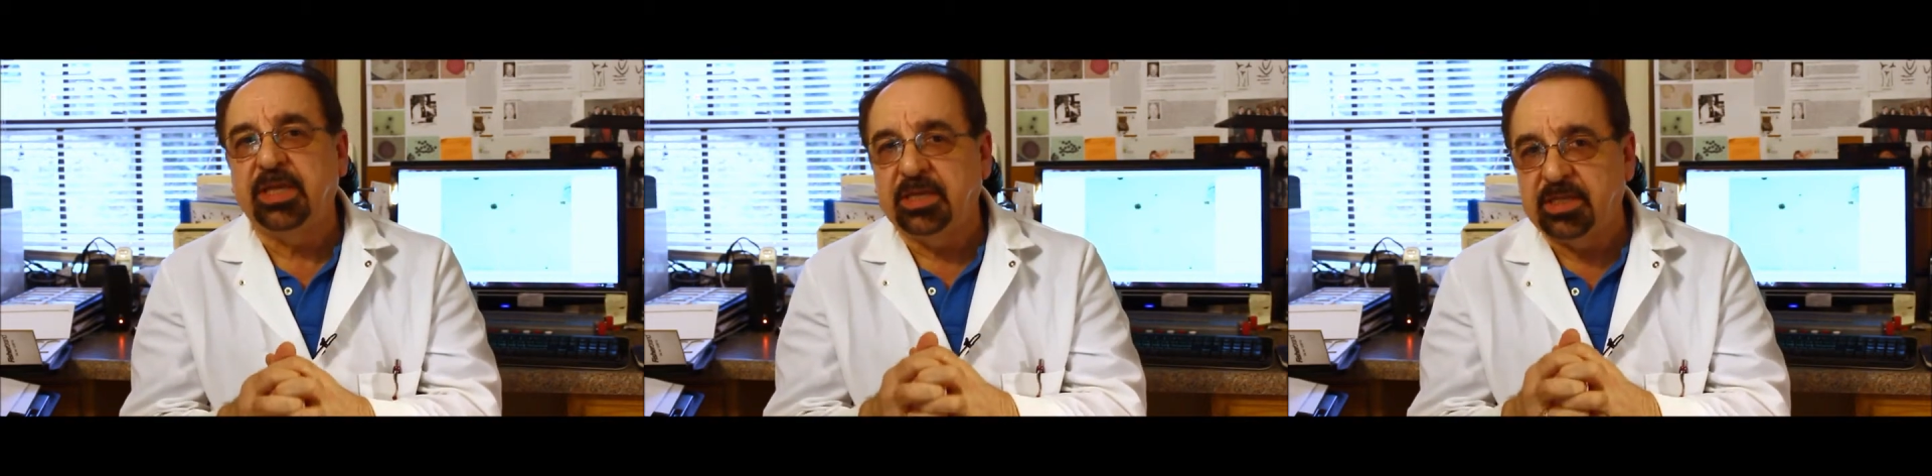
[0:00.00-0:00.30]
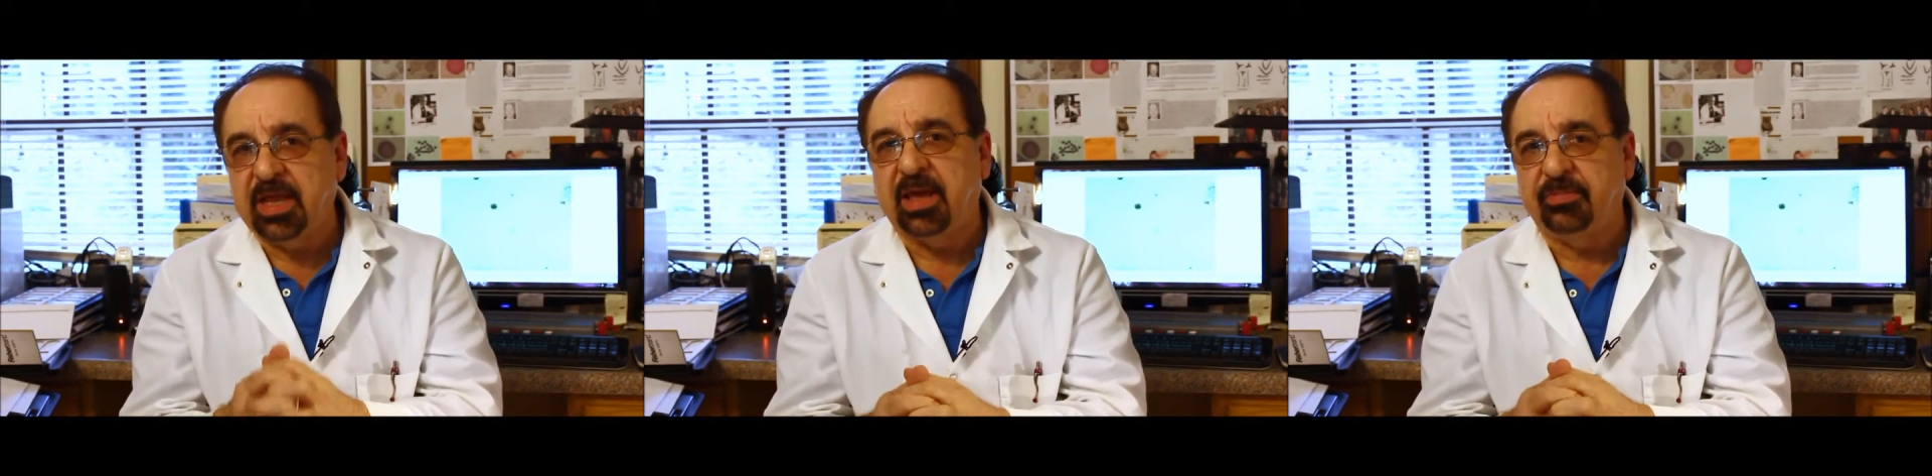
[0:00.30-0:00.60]

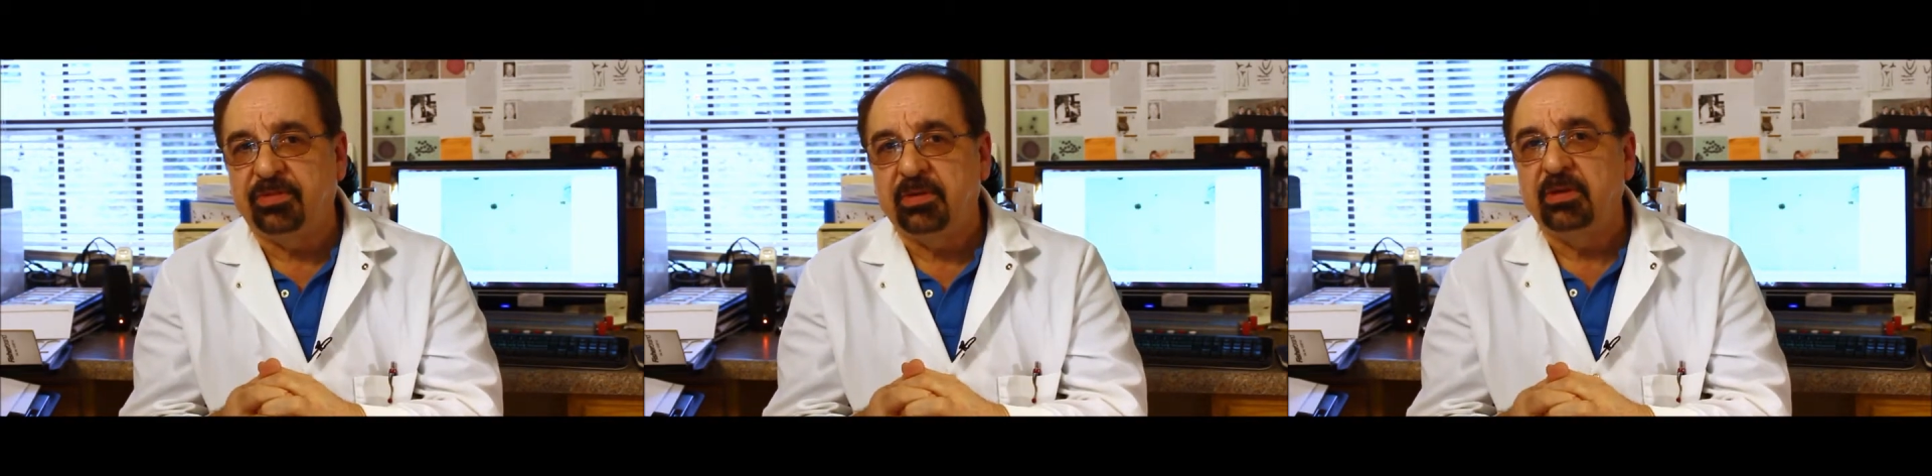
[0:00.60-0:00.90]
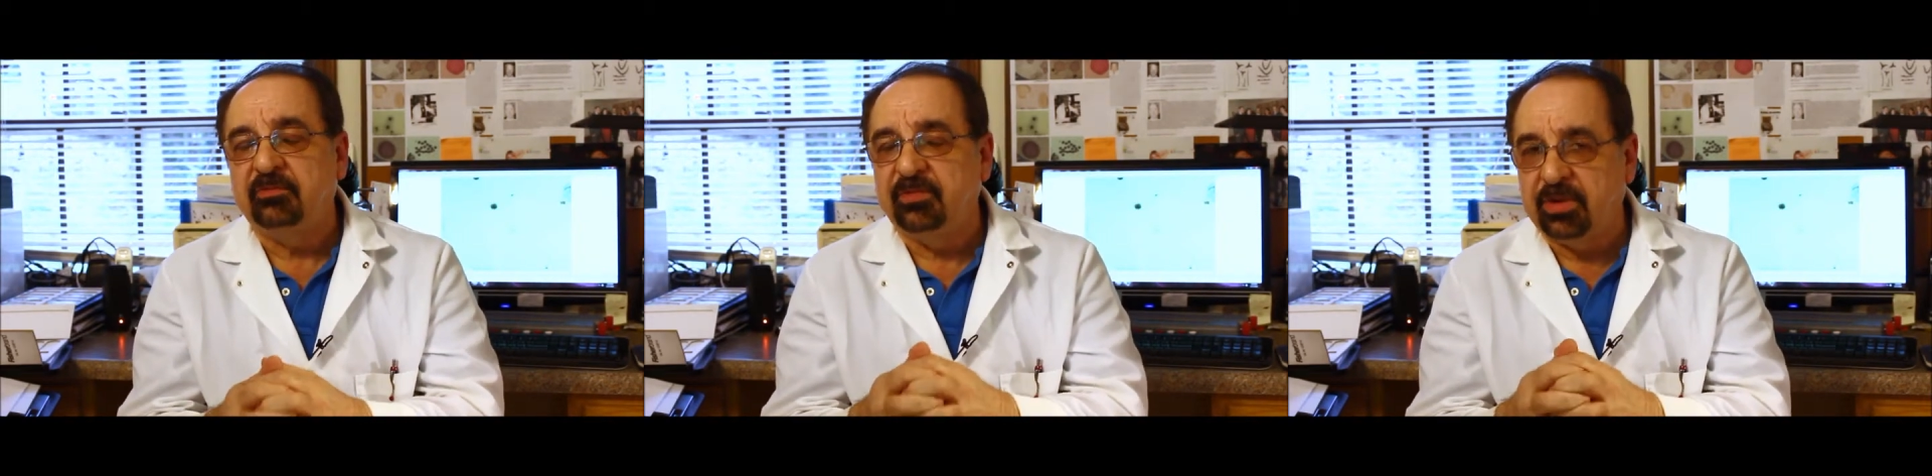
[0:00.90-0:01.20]
in depth
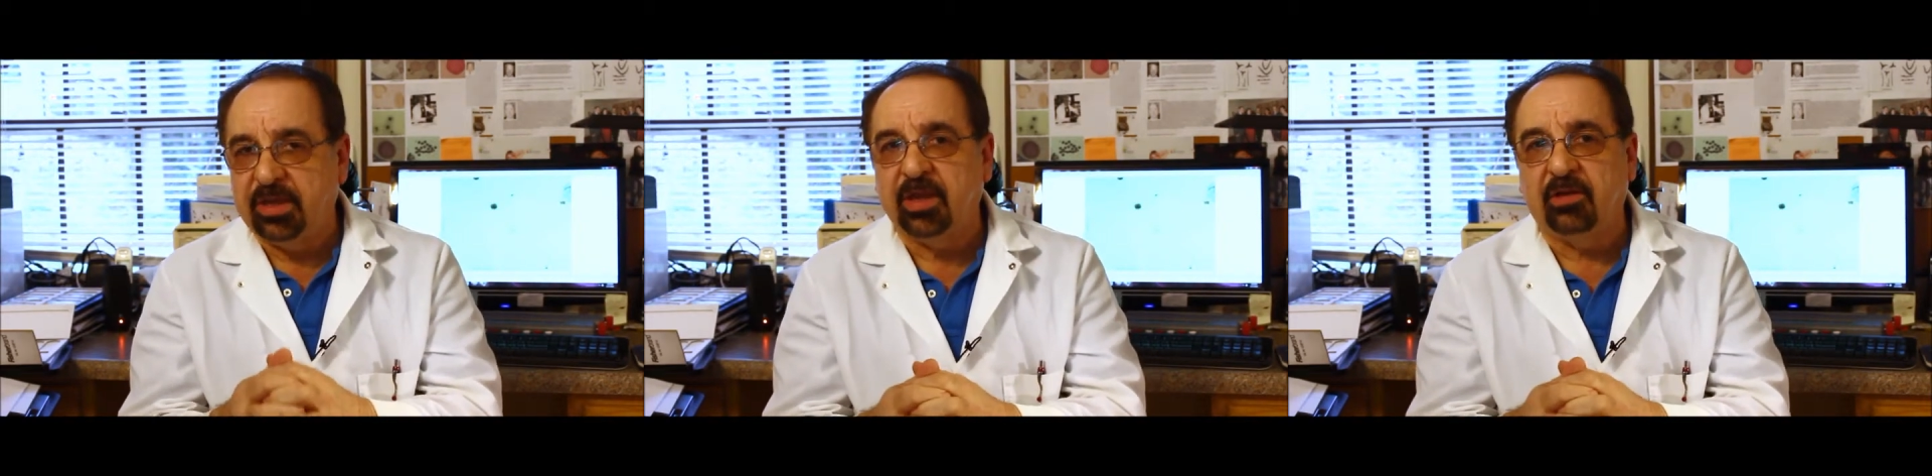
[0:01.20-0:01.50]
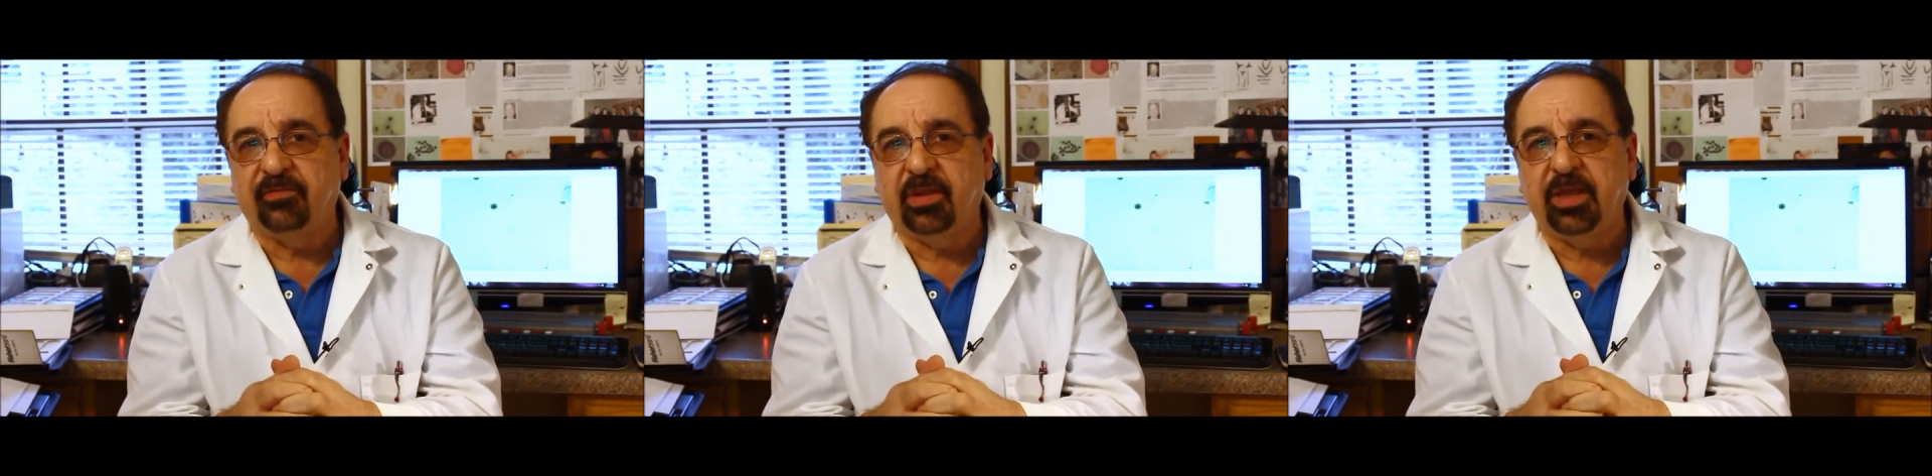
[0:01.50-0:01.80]
and very
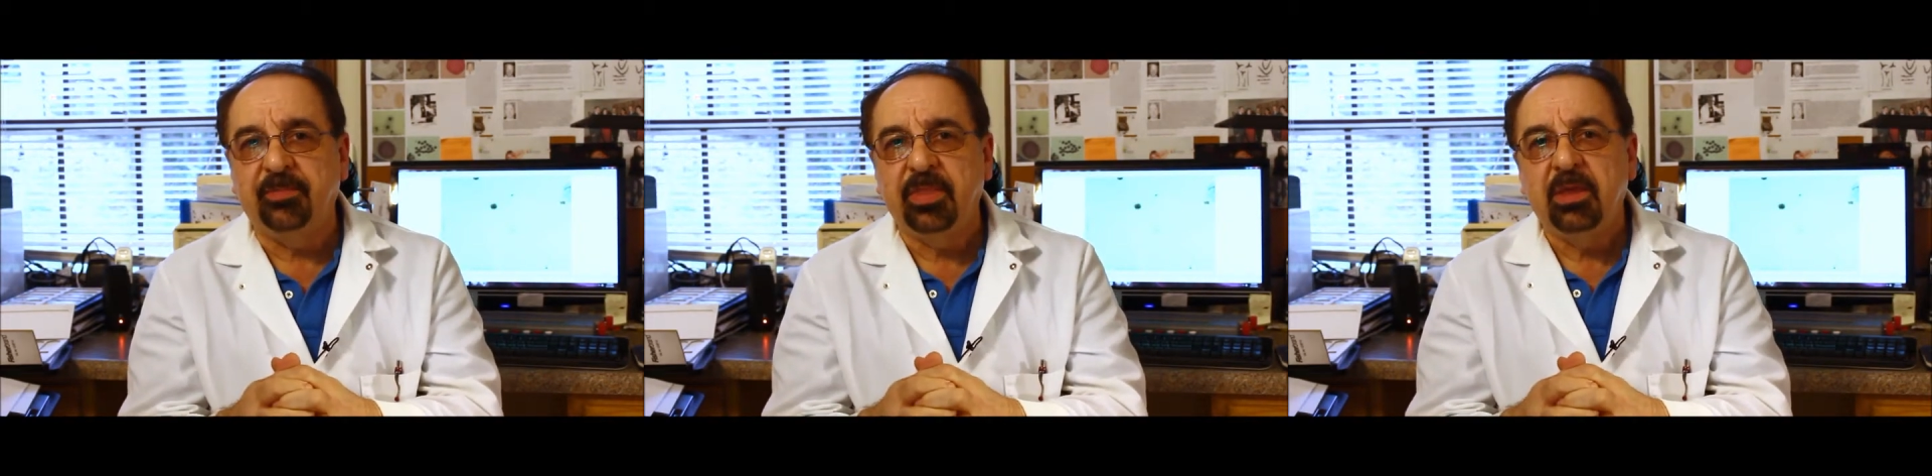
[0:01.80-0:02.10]
carefully.